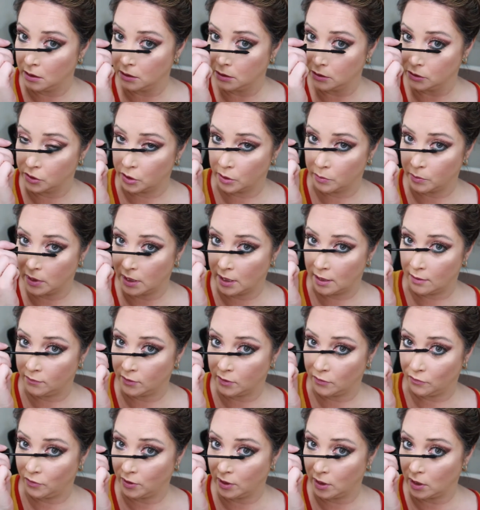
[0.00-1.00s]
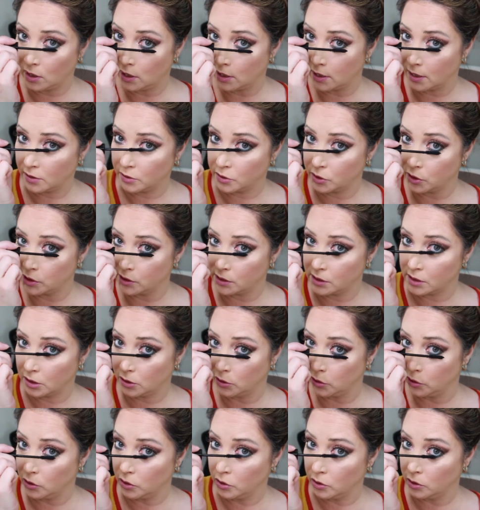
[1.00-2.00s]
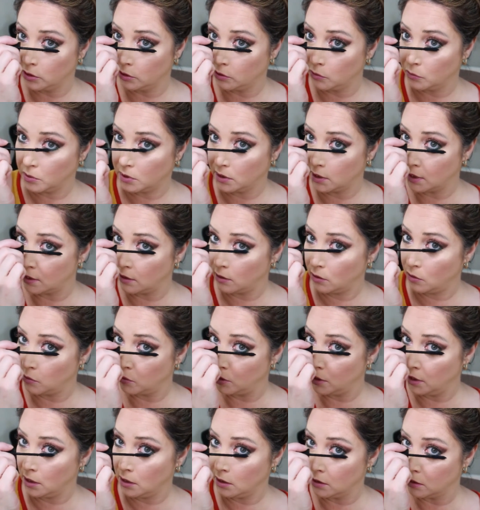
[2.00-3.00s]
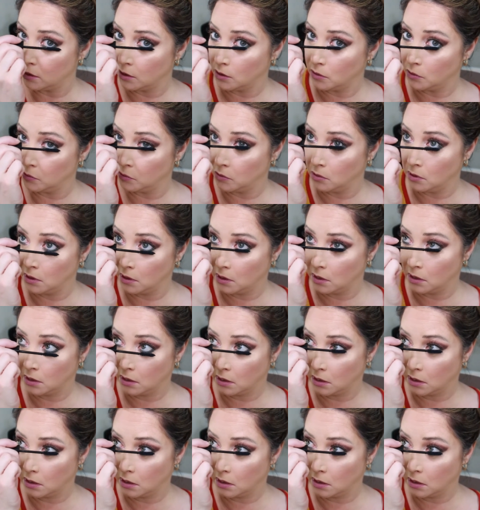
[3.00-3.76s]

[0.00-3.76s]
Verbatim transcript: So I'm going to have to figure out just a look with that green alone